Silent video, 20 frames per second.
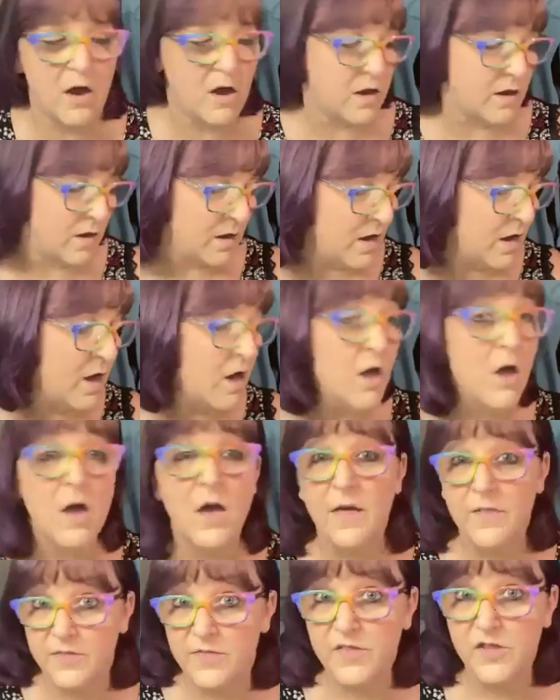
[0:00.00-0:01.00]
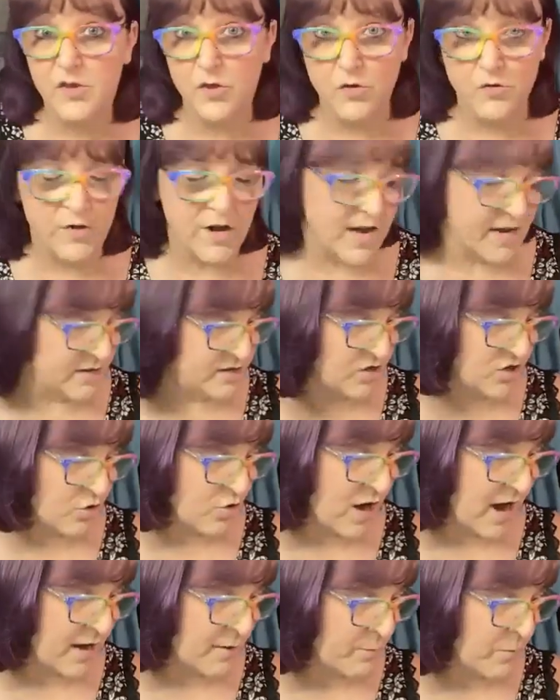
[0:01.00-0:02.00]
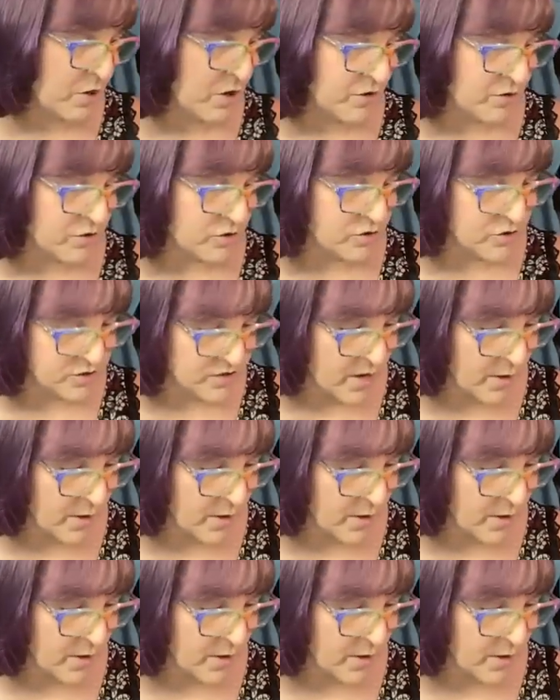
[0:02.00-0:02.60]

on your next cracked marker.